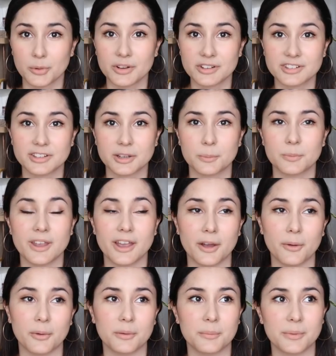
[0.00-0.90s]
one tip,
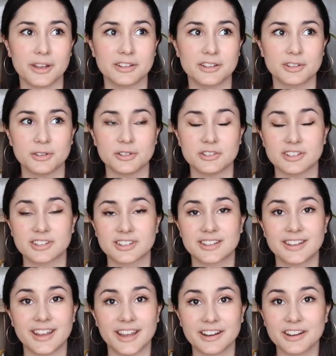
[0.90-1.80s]
yeah, would be to
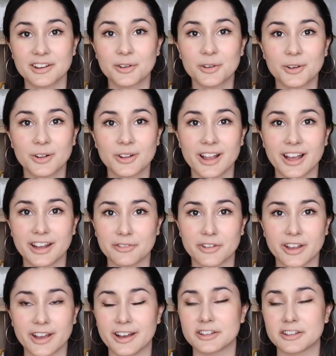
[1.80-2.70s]
just get it all out of
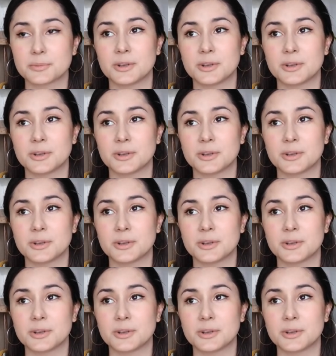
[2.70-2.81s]
your house,